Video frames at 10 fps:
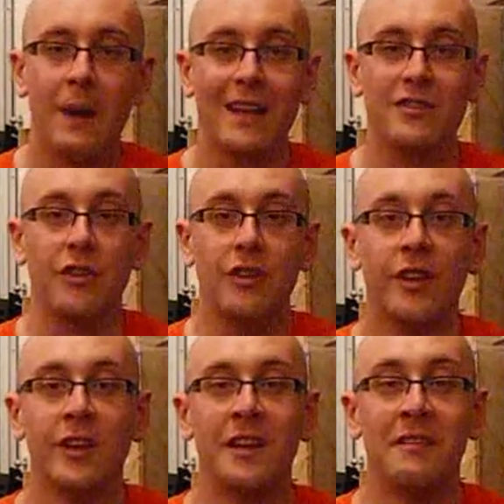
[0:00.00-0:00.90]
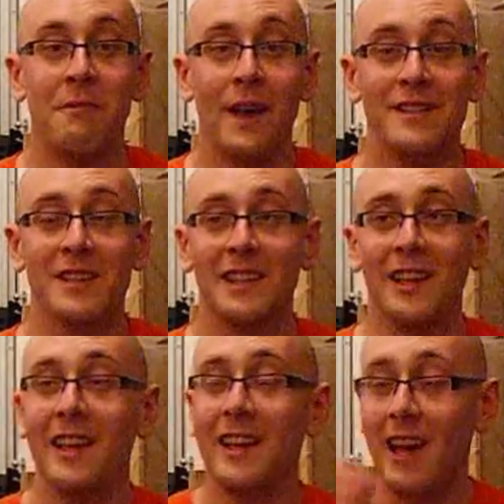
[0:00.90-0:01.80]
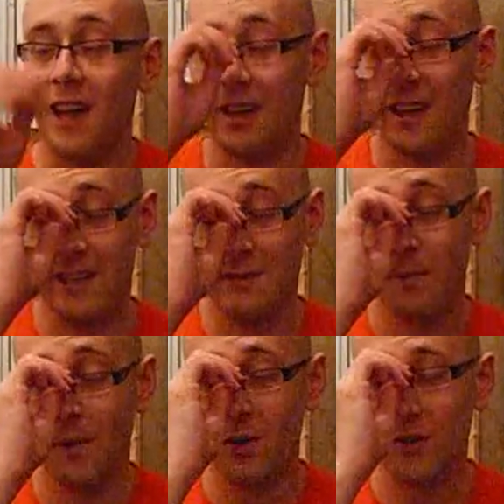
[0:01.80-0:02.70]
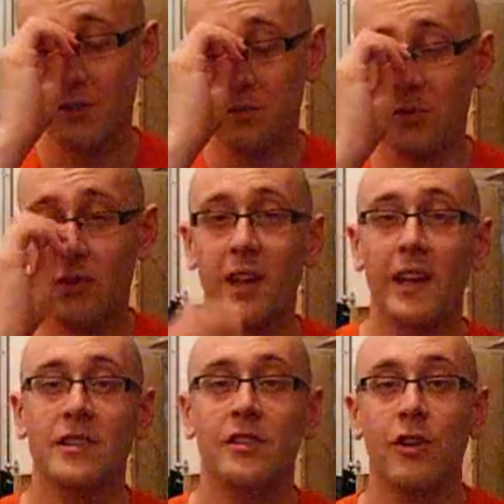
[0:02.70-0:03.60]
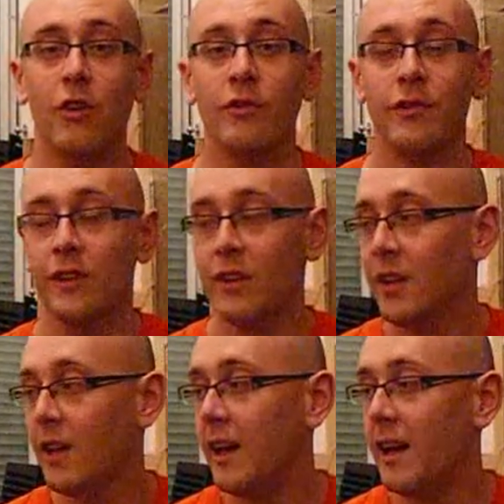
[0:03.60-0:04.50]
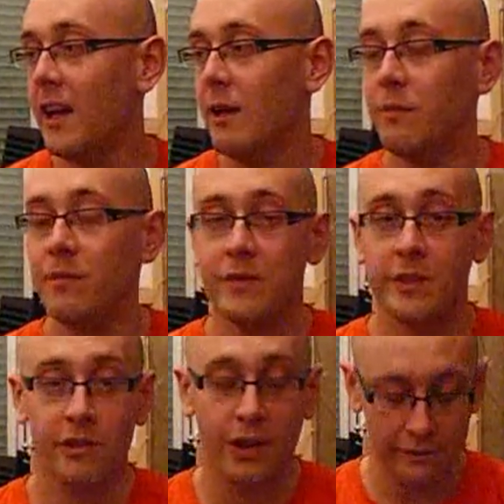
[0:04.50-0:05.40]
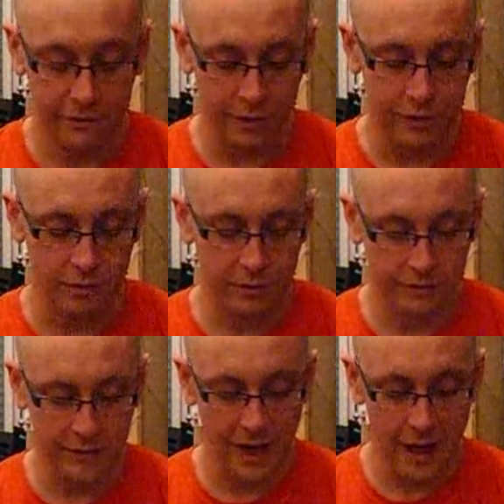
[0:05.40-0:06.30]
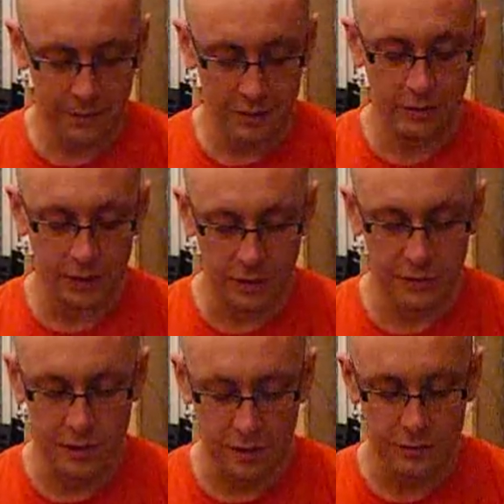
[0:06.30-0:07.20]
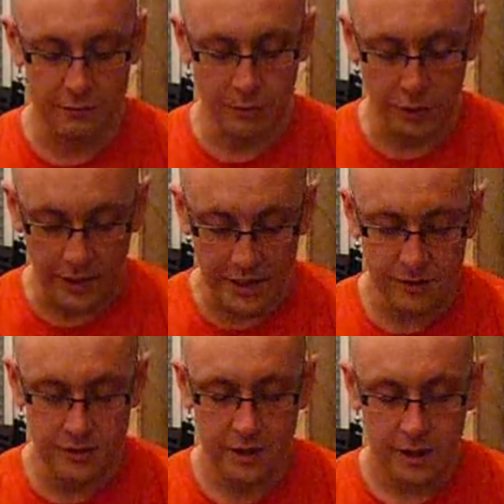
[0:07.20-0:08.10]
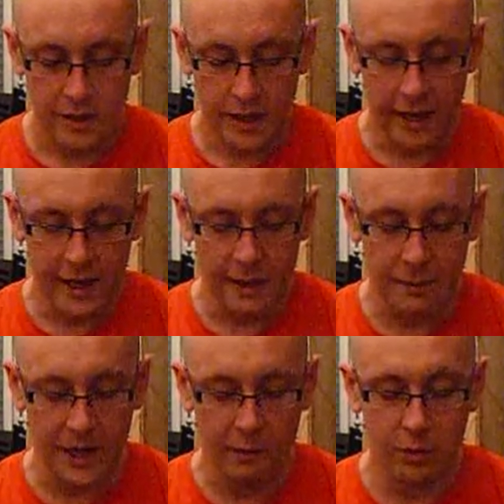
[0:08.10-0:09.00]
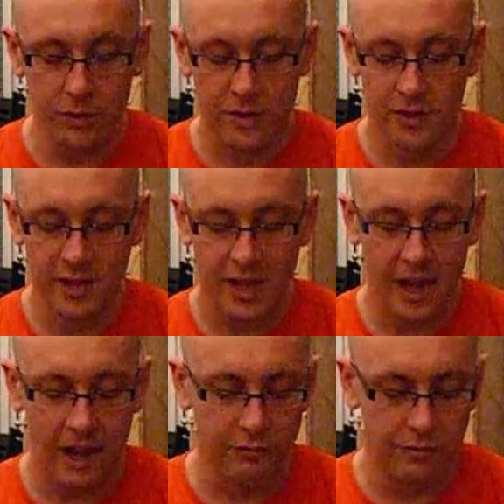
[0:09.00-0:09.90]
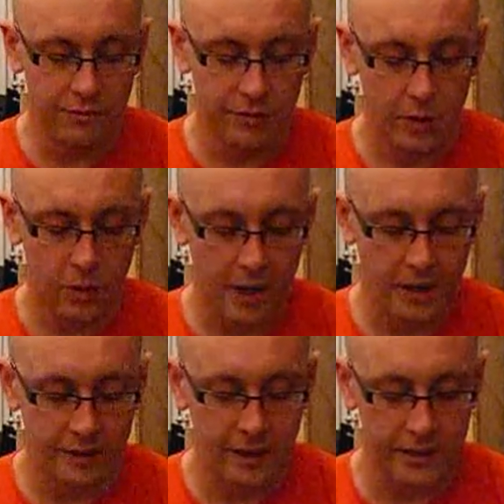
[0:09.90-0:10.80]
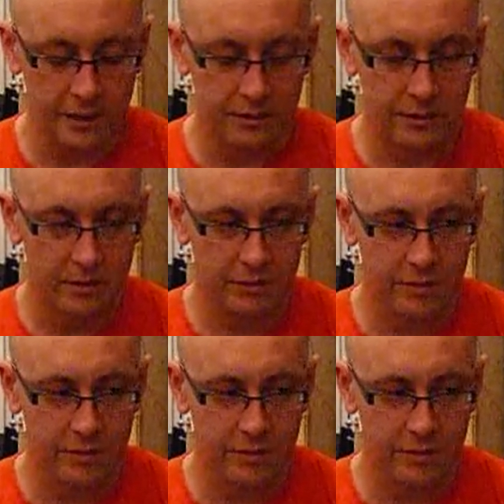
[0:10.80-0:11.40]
hasn't, basically, and the last boss is pretty tough. The screen fills up with absolutely loads and loads of bullets, and I would say quite as